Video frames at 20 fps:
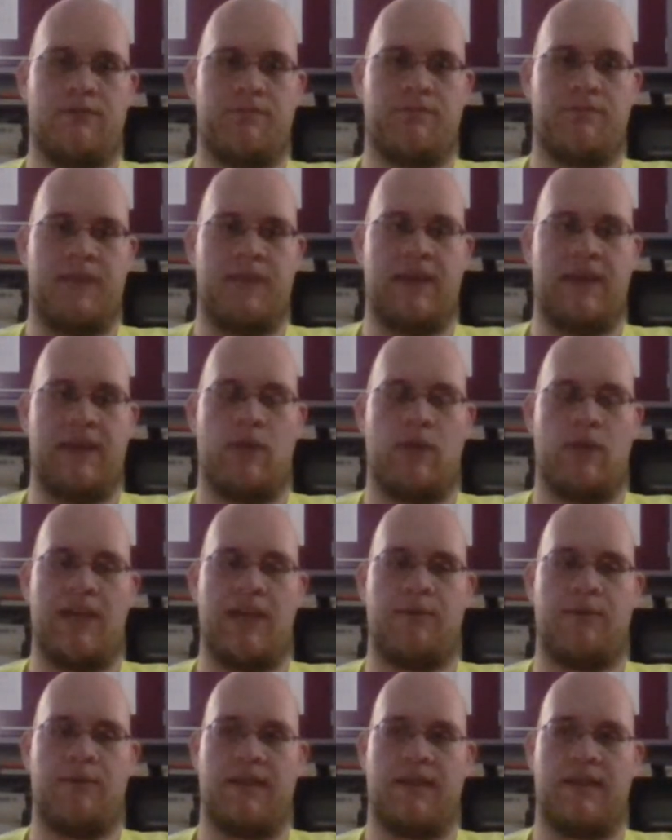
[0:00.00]
anyway,
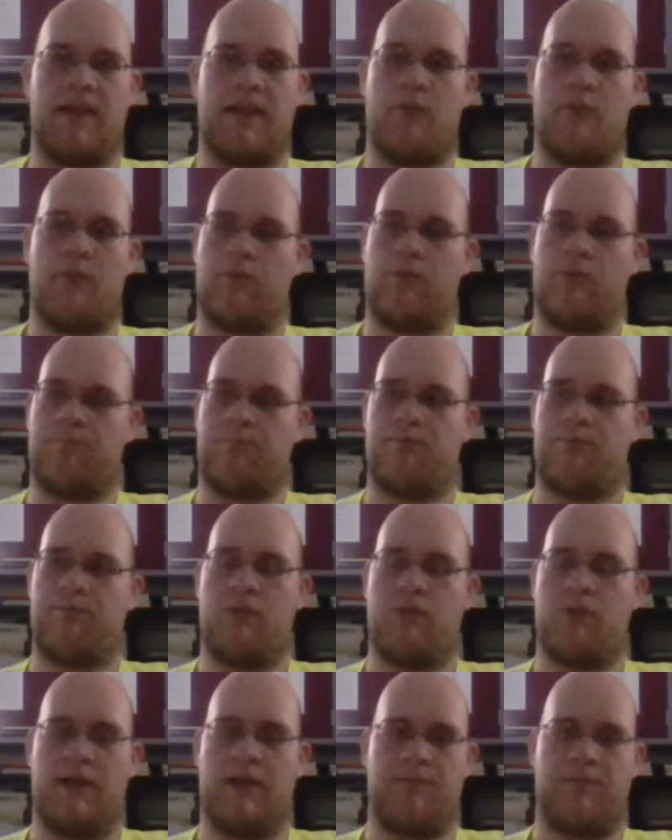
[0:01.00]
but I'm going to
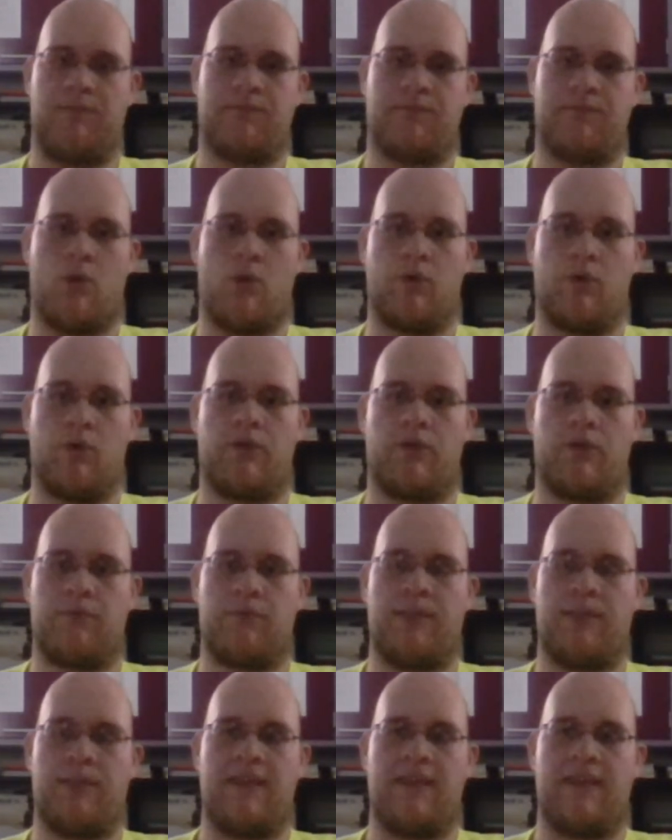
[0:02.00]
where the corners
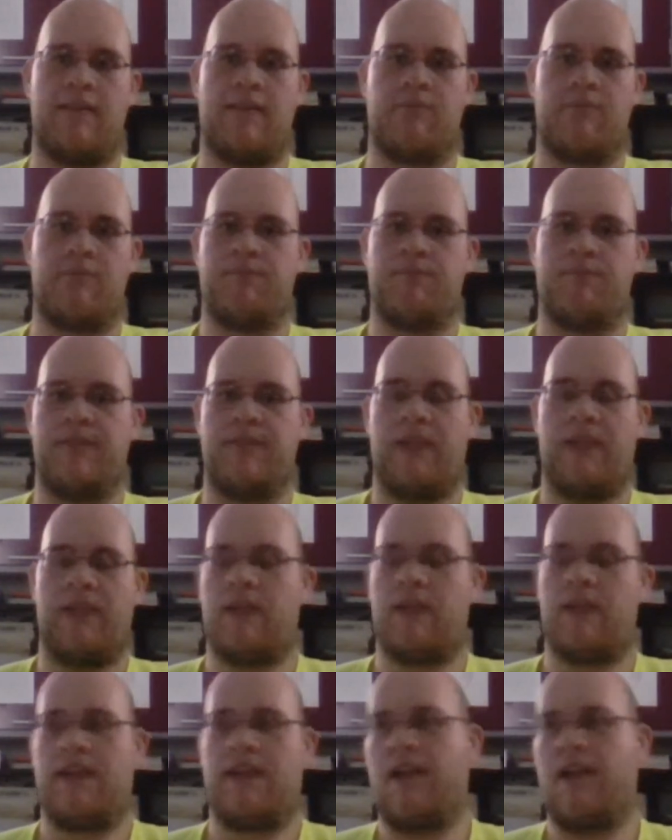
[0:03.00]
pieces
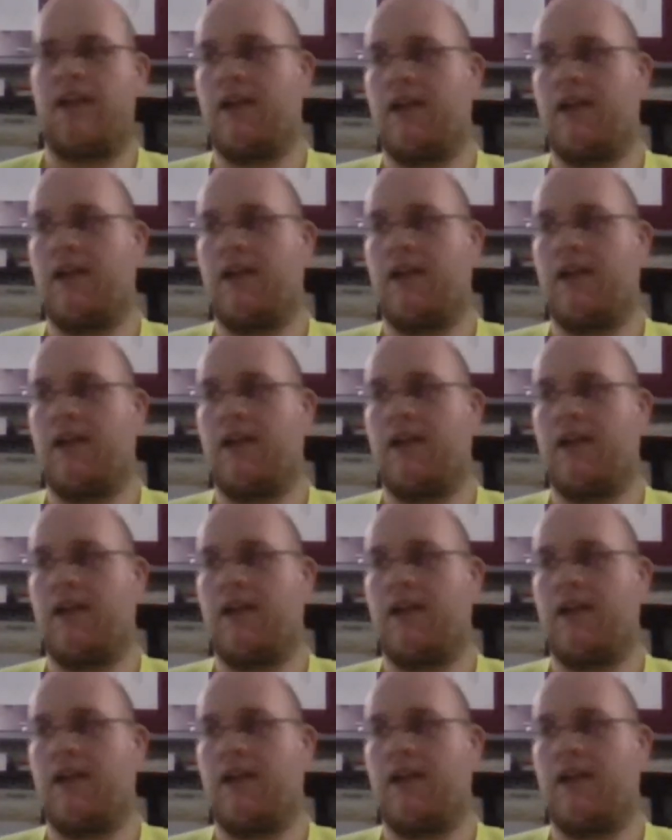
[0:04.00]
anyway.